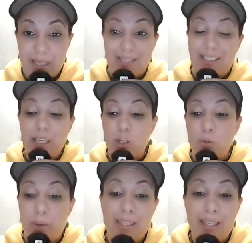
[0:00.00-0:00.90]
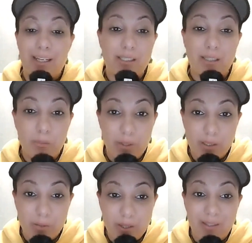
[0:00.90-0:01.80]
That's it. You pay that
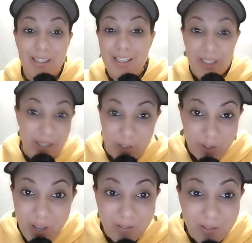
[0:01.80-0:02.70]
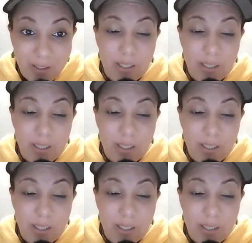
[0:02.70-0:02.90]
$19 a month and you're done.